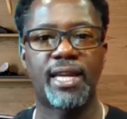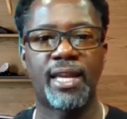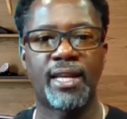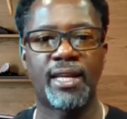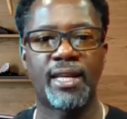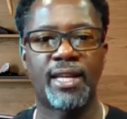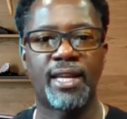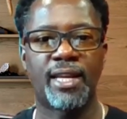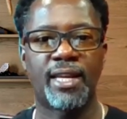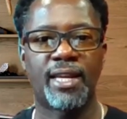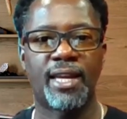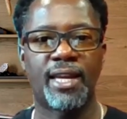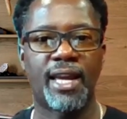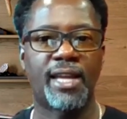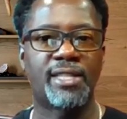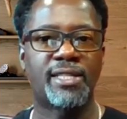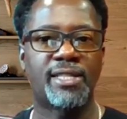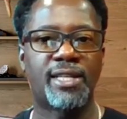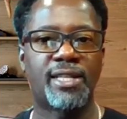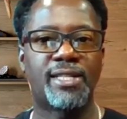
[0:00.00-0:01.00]
in
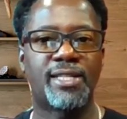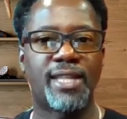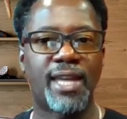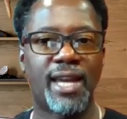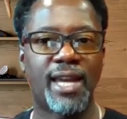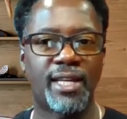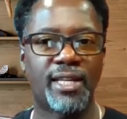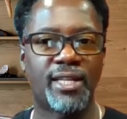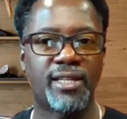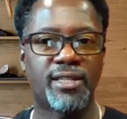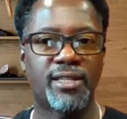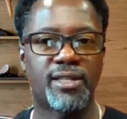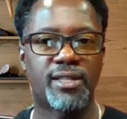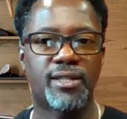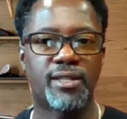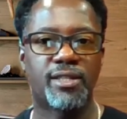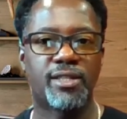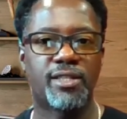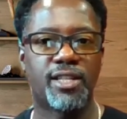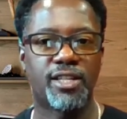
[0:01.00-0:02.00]

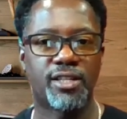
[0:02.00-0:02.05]
instantaneous